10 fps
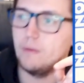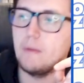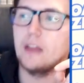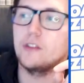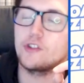the
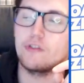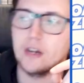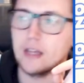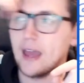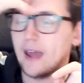main
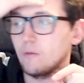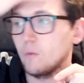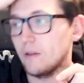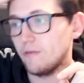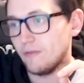screen again
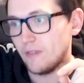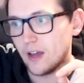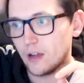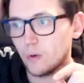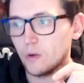with
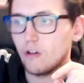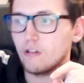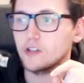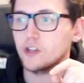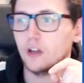
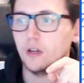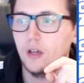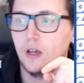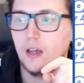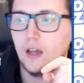Quinoros on.
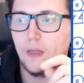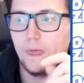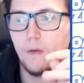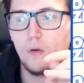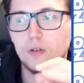
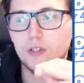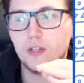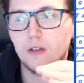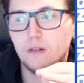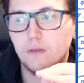
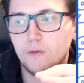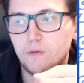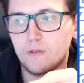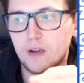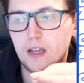Those
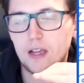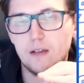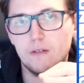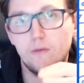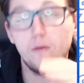
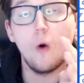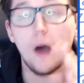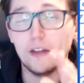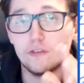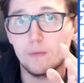
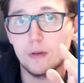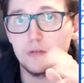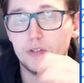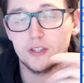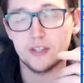4
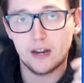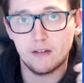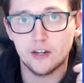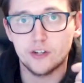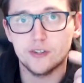attributes,
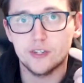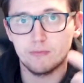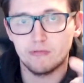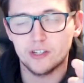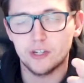acceleration,
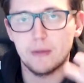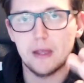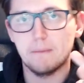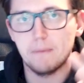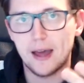sprint
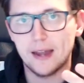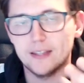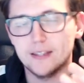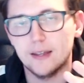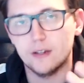speed,
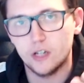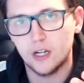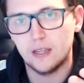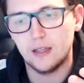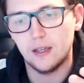balance,
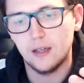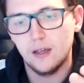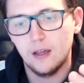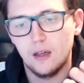agility,